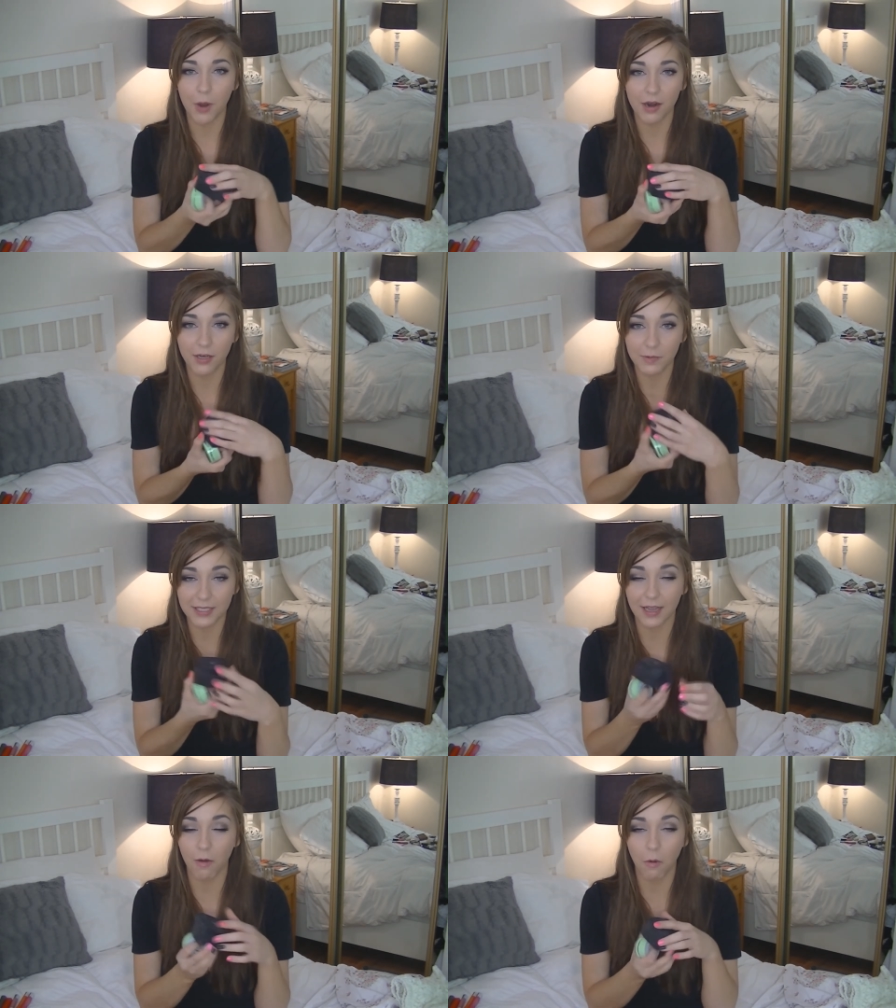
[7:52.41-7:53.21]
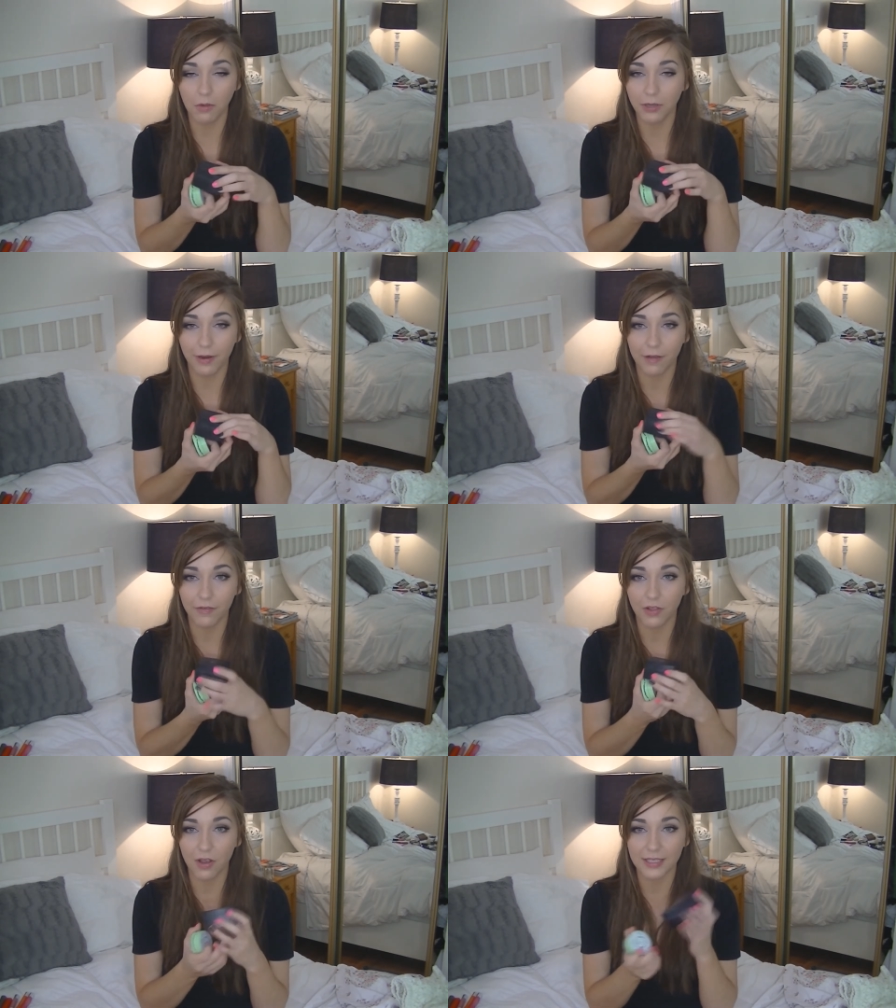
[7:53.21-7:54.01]
product was like a holy grail
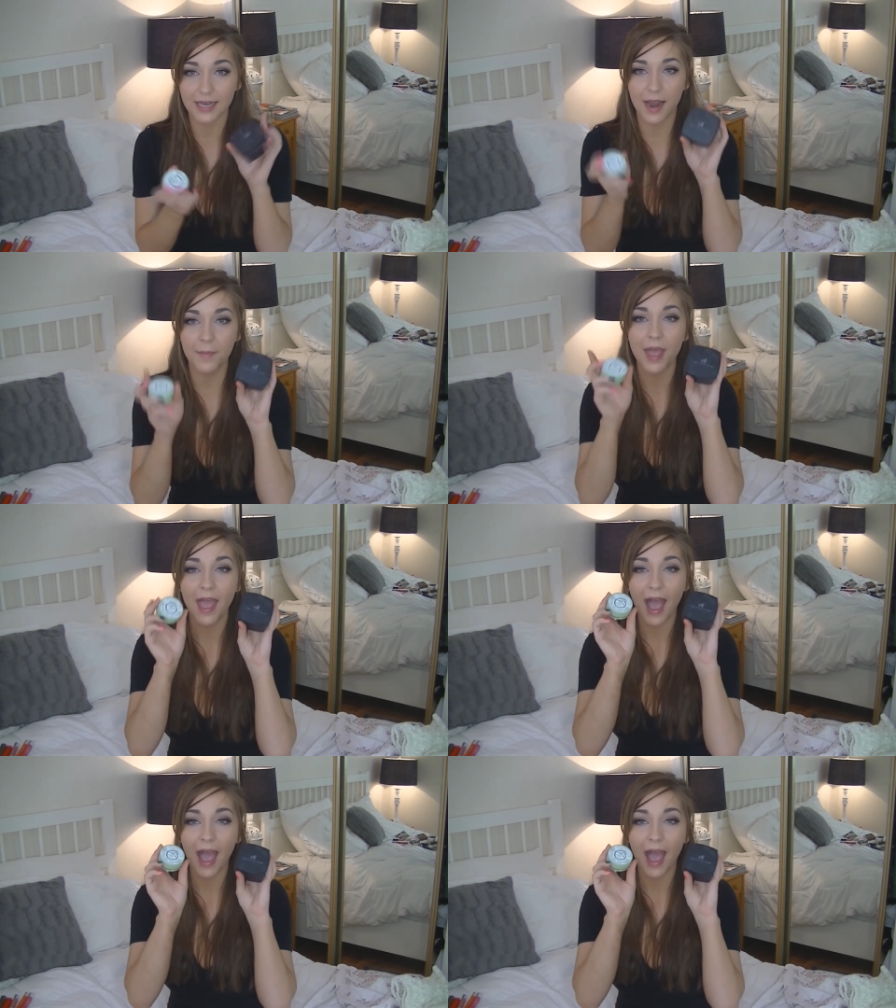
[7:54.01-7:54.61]
for the longest time,